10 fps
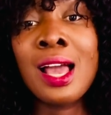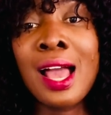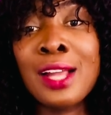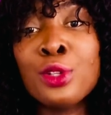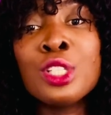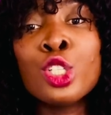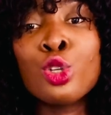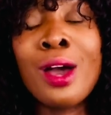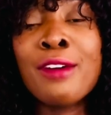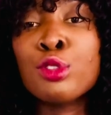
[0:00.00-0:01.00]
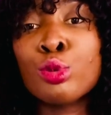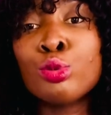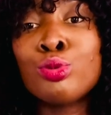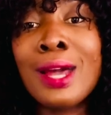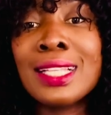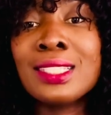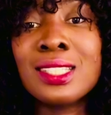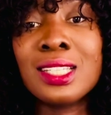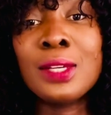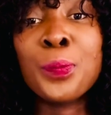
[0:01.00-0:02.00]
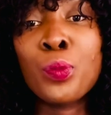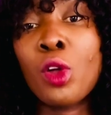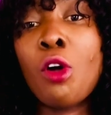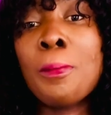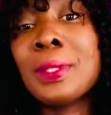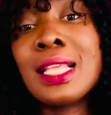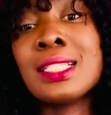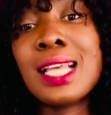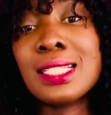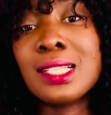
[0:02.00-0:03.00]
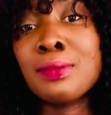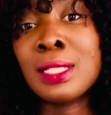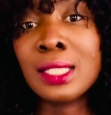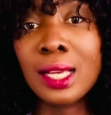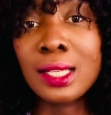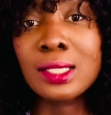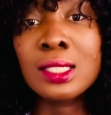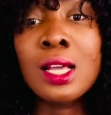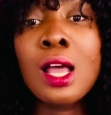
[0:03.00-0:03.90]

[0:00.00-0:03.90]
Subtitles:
I don't think you have to write the competence assessment test.